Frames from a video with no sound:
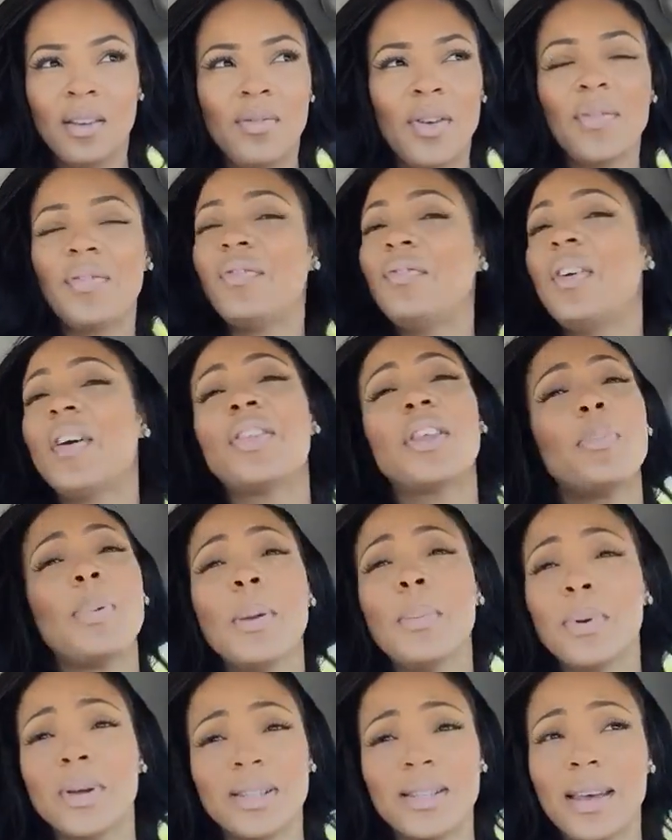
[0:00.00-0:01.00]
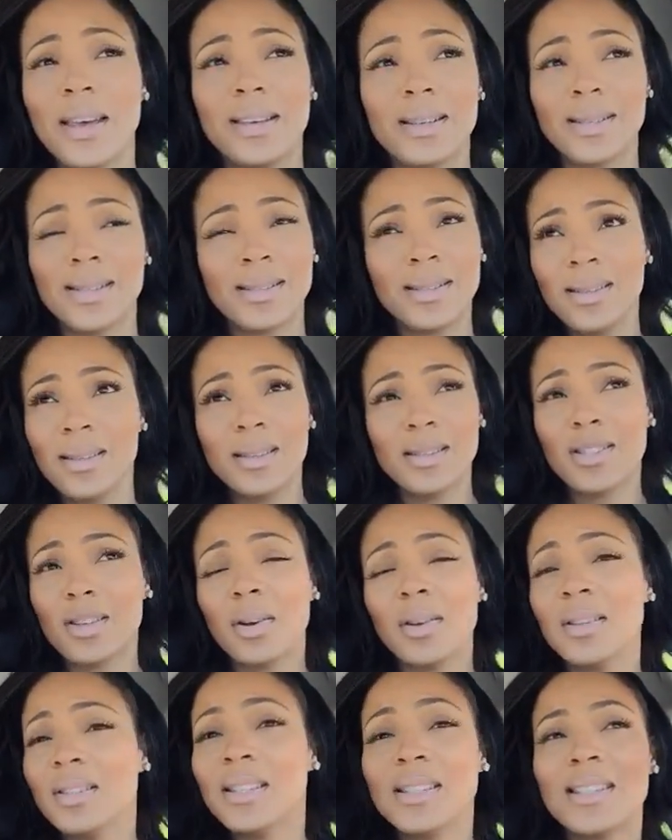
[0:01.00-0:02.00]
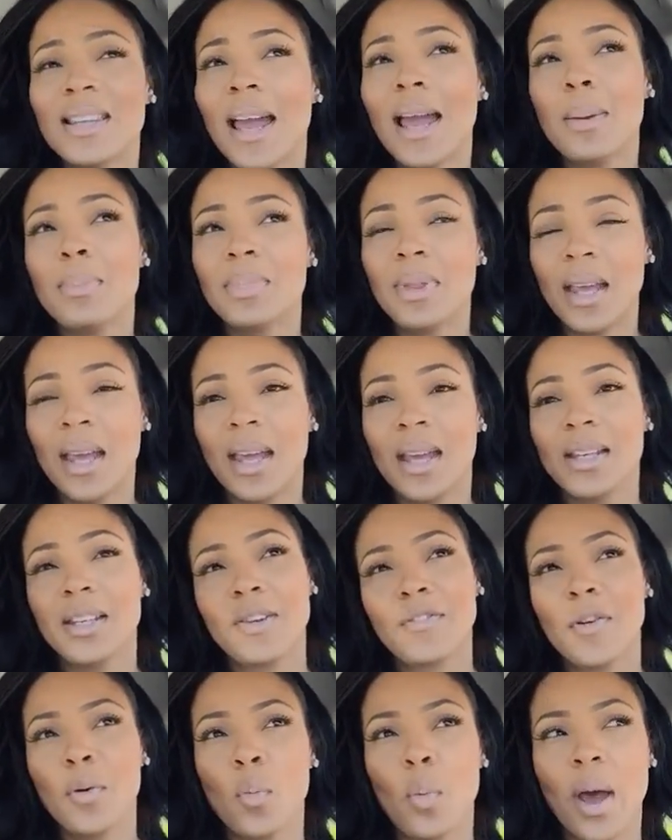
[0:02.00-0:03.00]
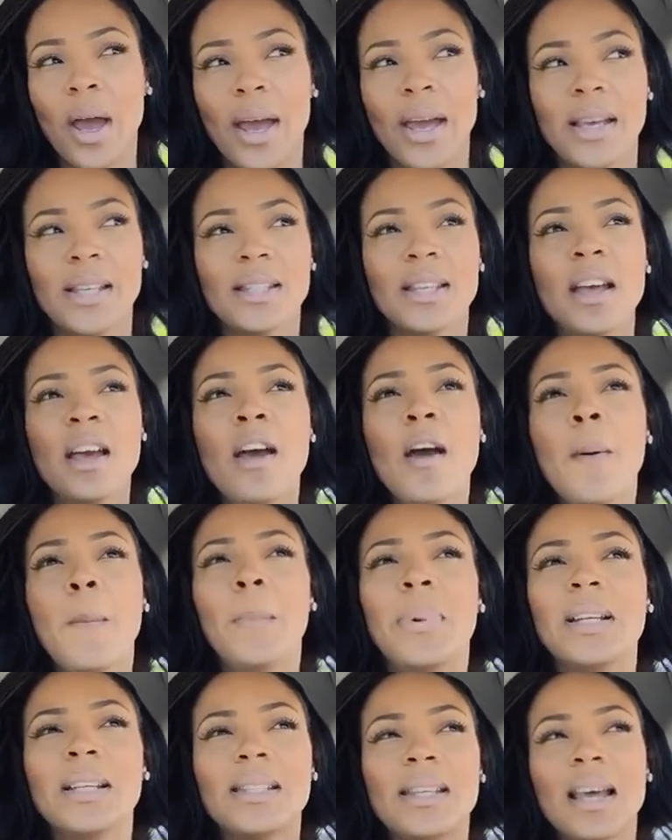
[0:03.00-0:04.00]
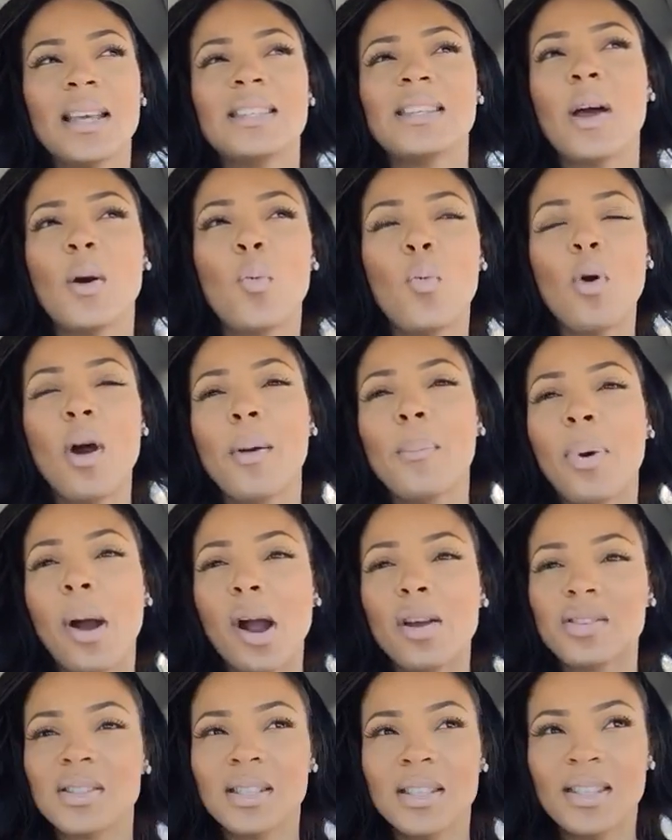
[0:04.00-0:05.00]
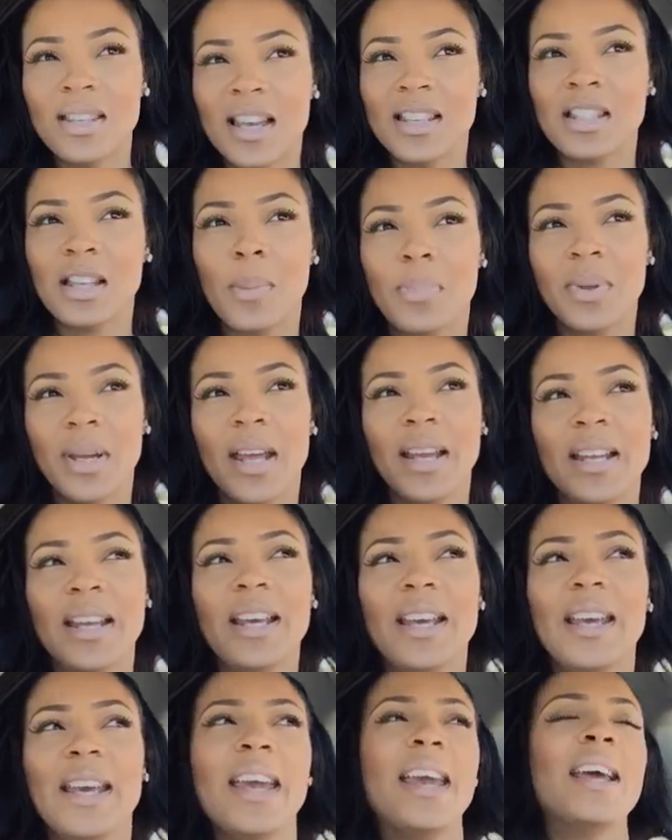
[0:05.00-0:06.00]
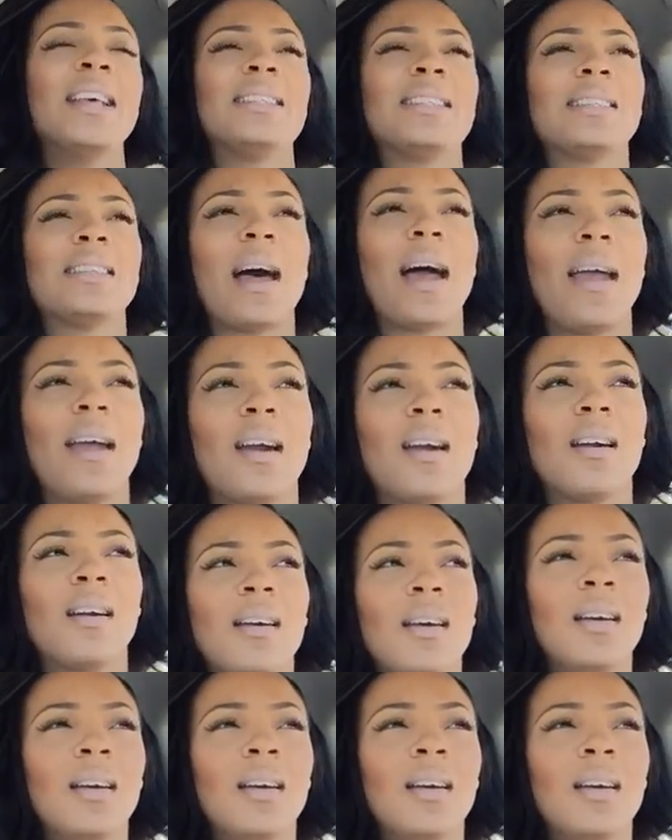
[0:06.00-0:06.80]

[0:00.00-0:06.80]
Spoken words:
50 people can tell you the same thing in different ways, but it takes that one person to say something and it hits, like